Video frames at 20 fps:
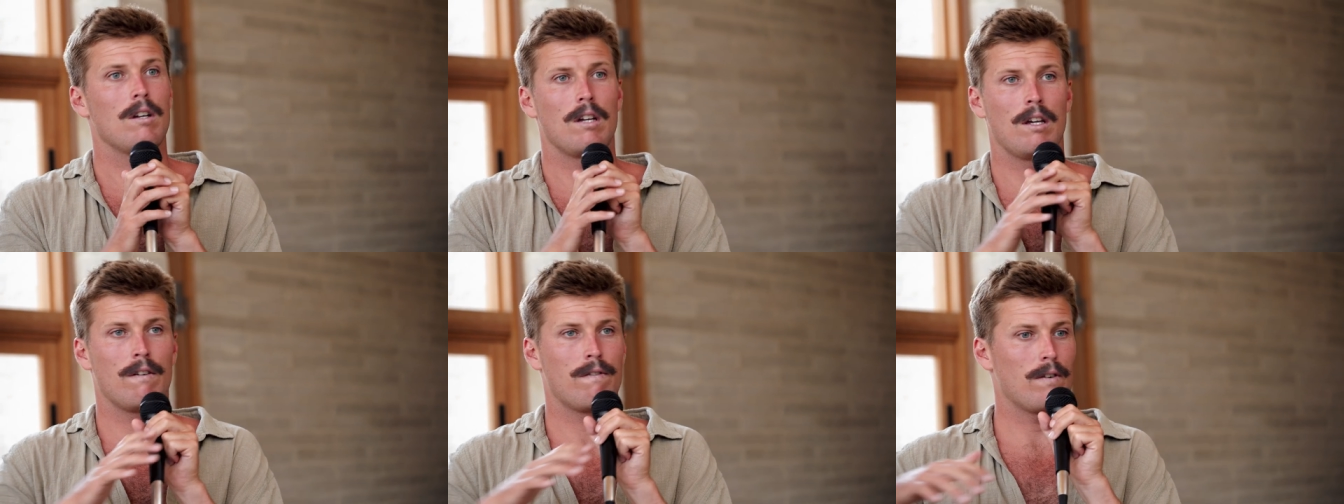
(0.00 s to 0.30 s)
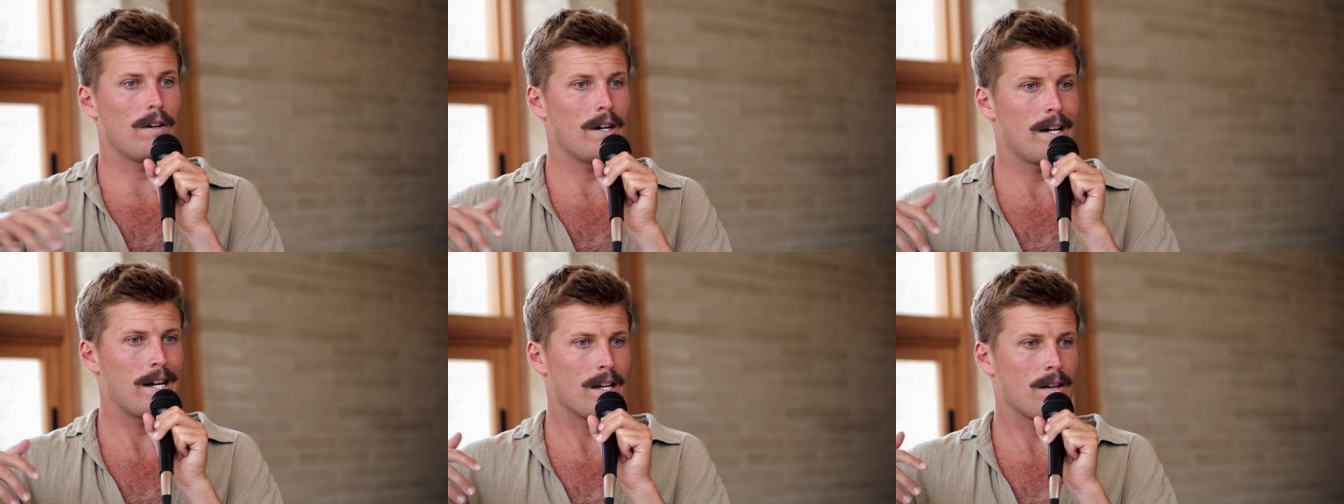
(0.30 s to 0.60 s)

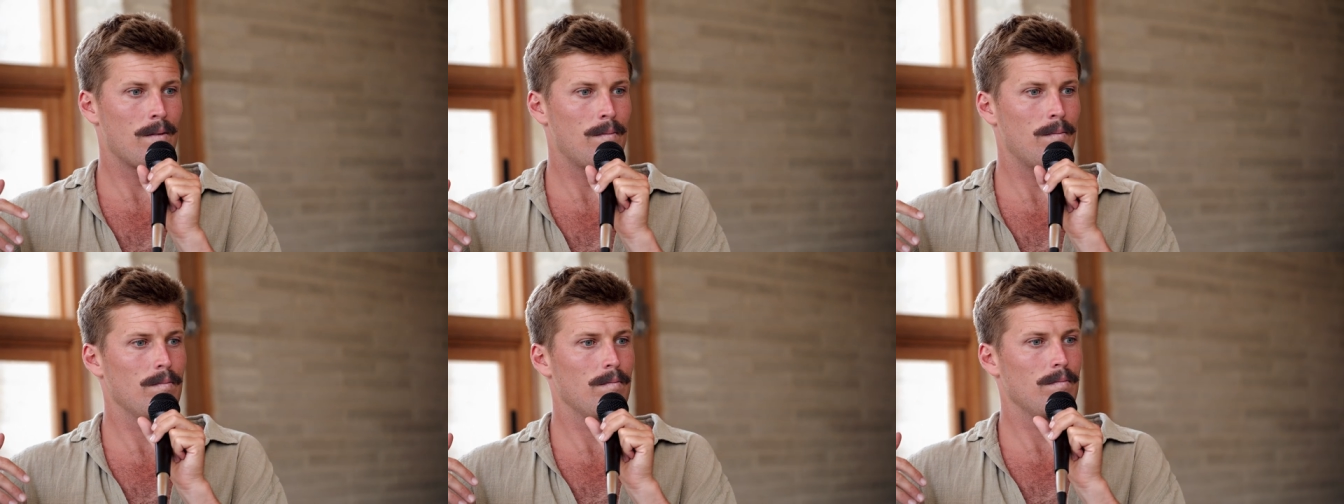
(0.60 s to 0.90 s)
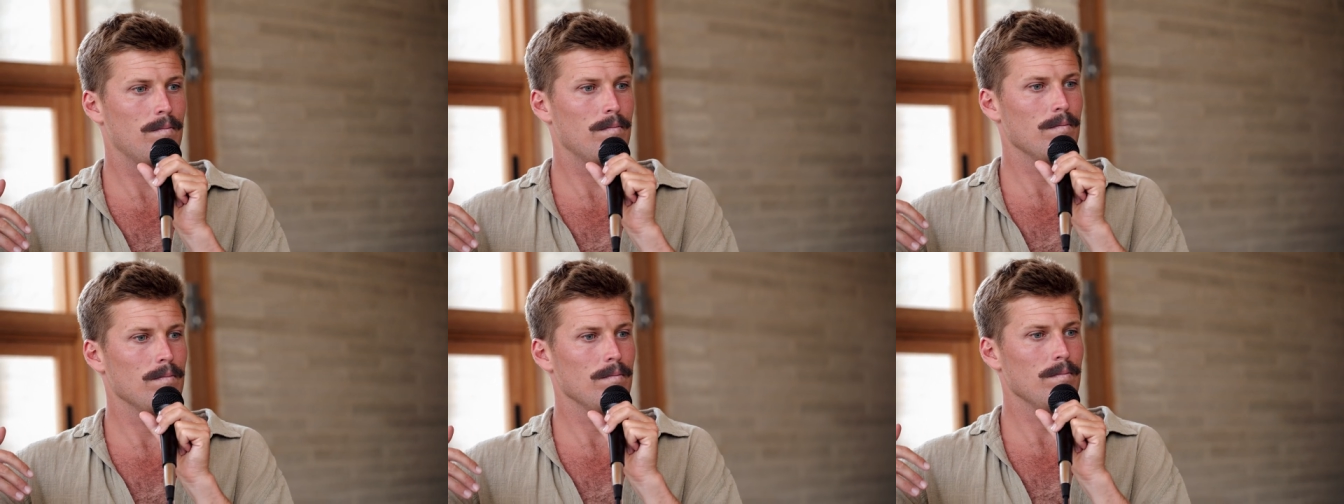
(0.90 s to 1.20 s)
If I can
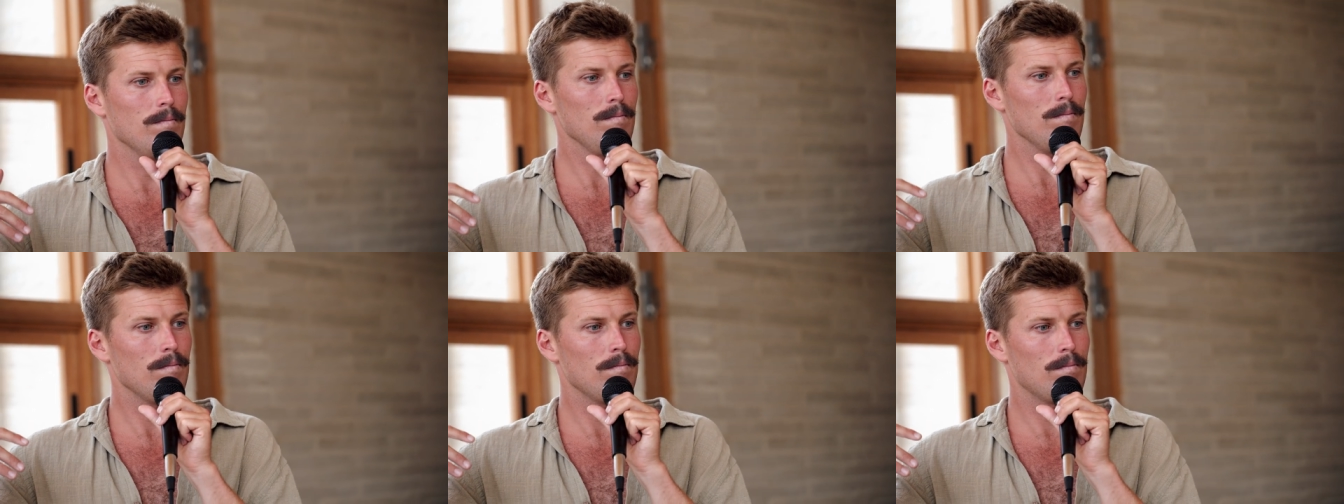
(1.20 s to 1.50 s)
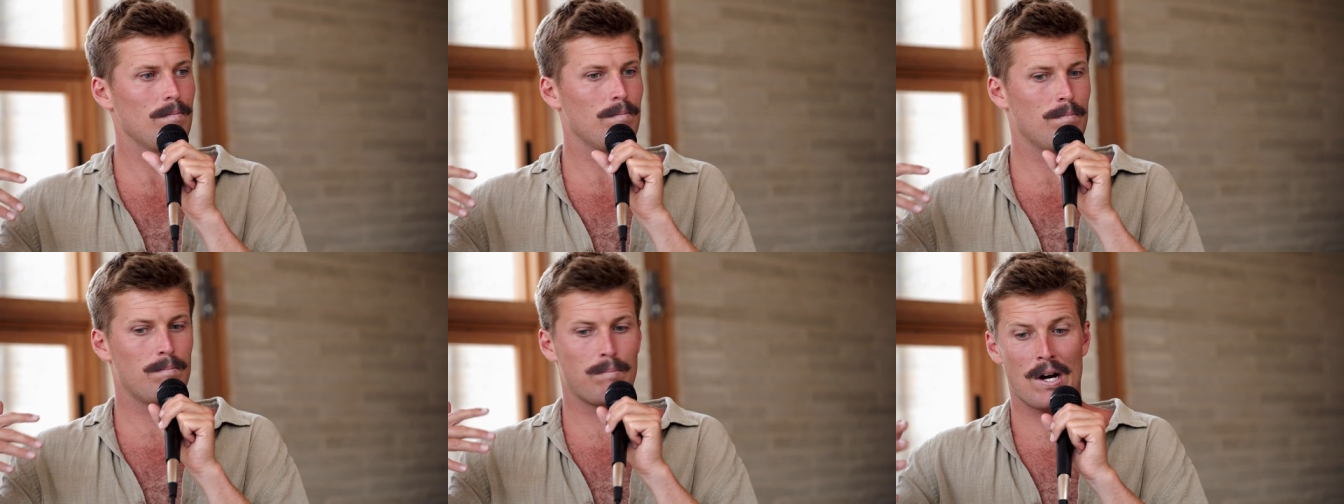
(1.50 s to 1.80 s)

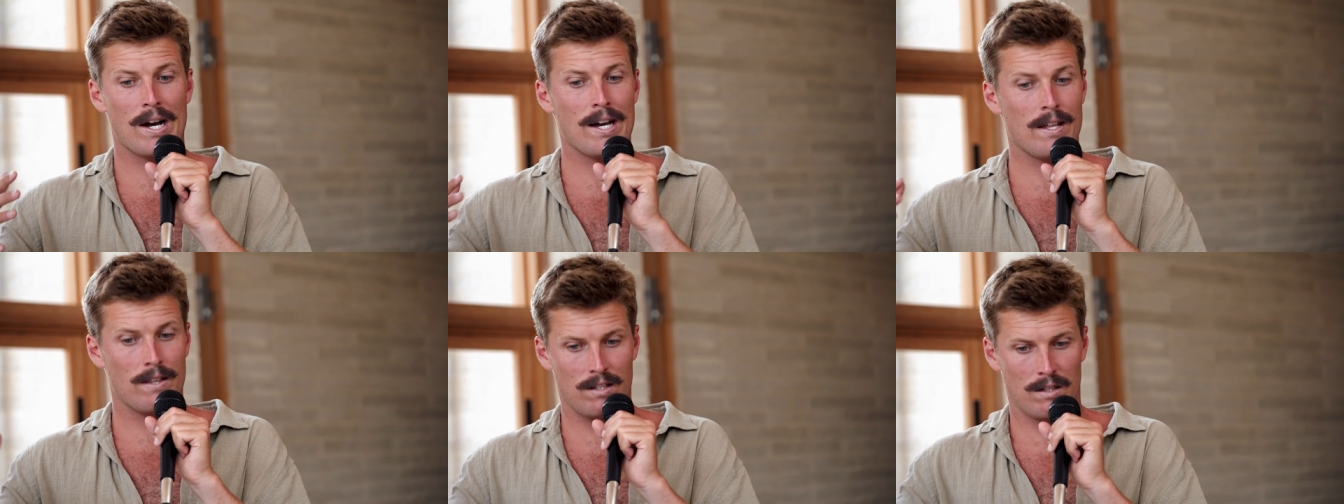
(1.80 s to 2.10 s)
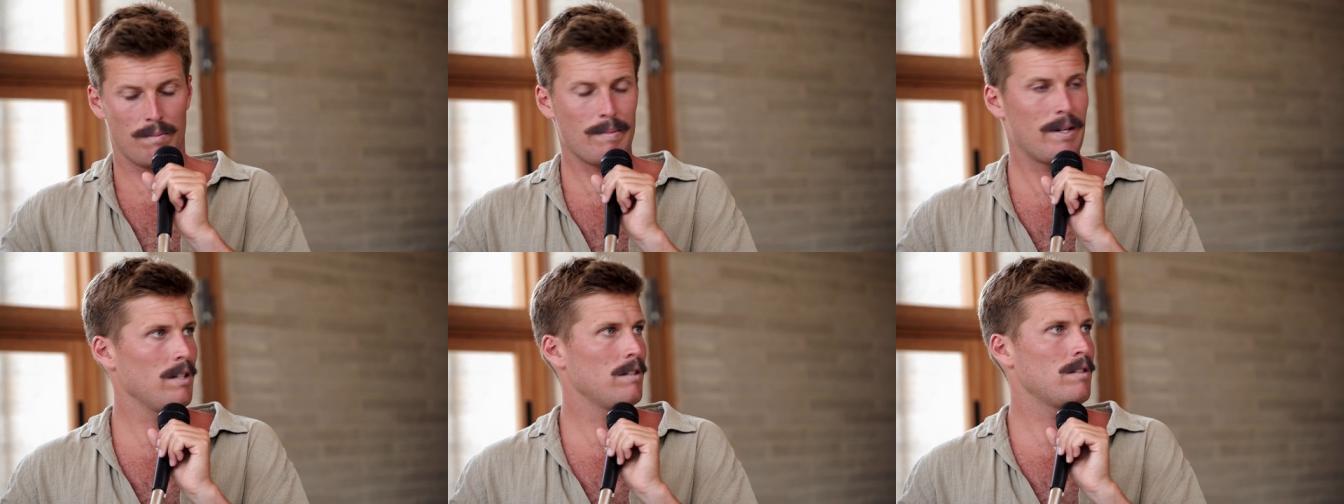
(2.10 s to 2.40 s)
buy
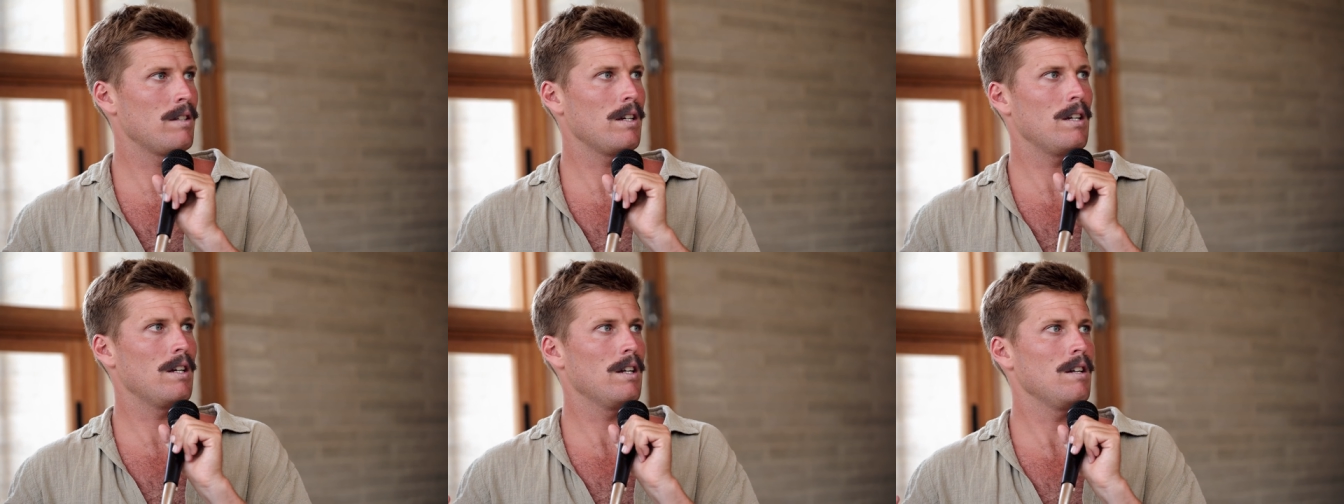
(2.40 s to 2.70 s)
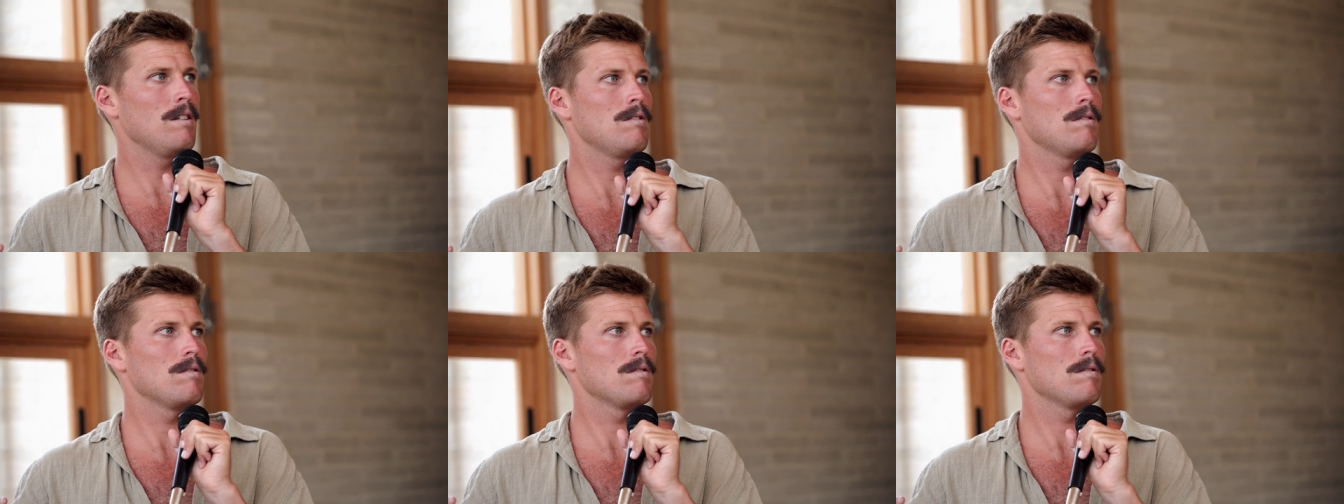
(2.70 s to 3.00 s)
this many
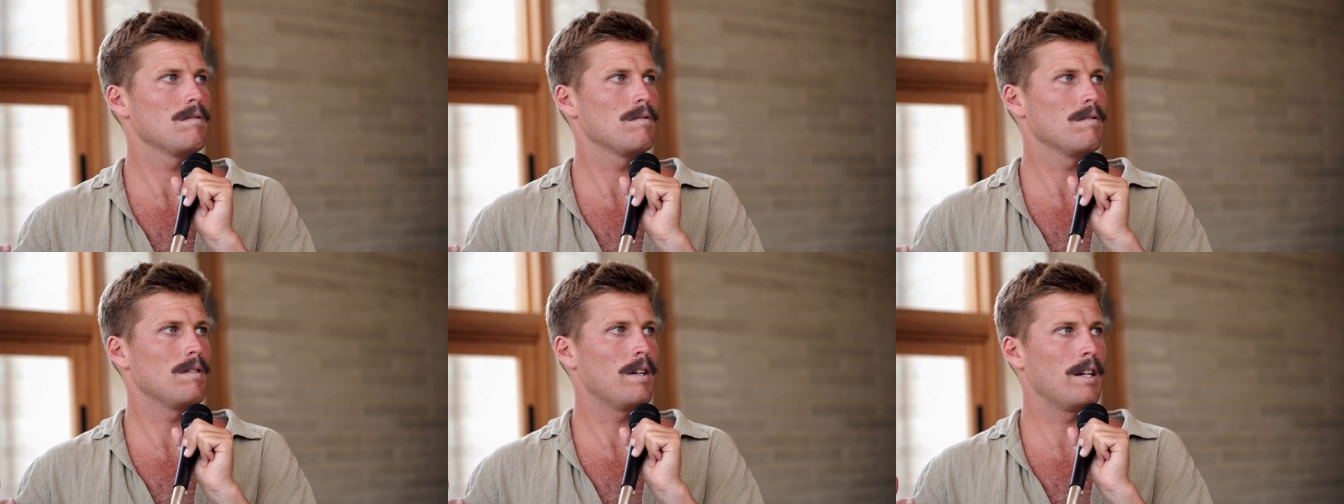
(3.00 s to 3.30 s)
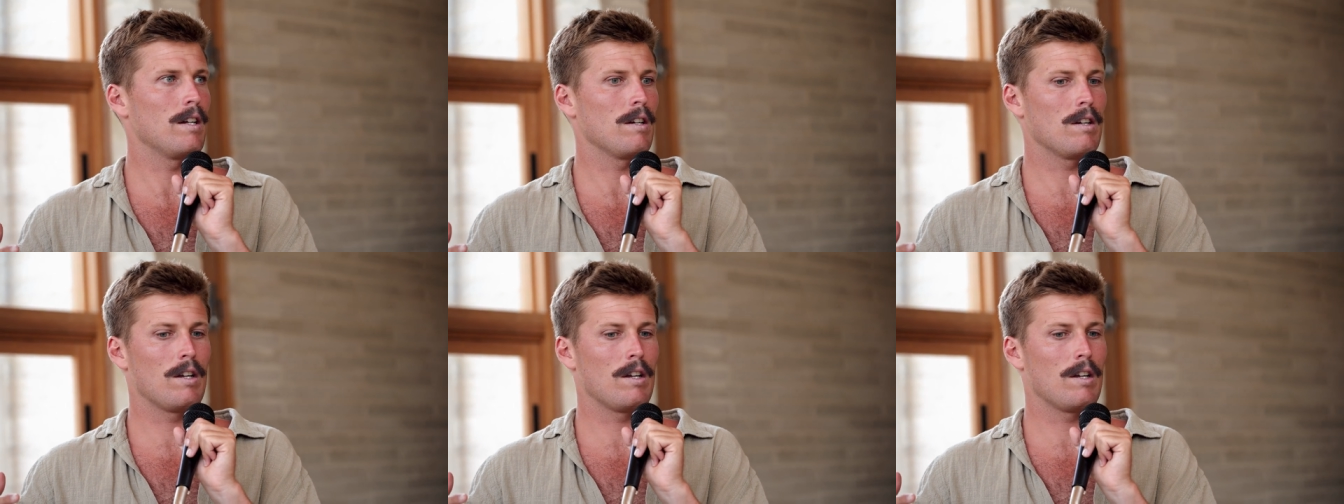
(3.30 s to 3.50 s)
CDs, yeah.